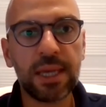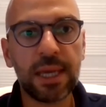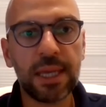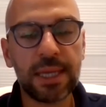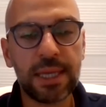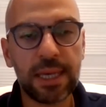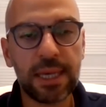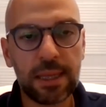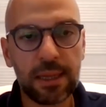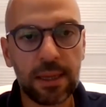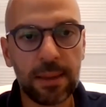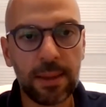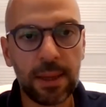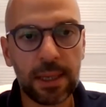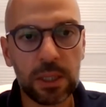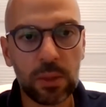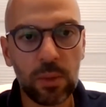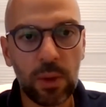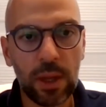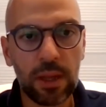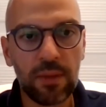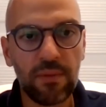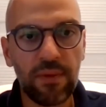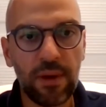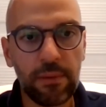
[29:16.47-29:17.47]
Italian as
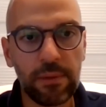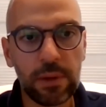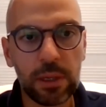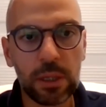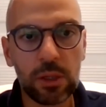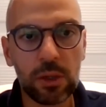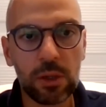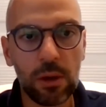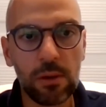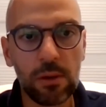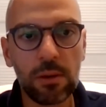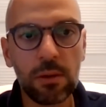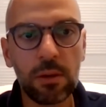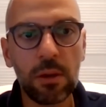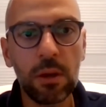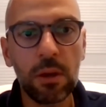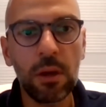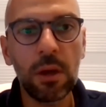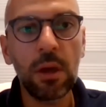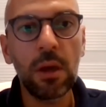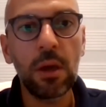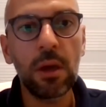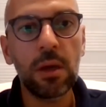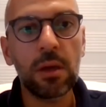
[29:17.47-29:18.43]
well very soon.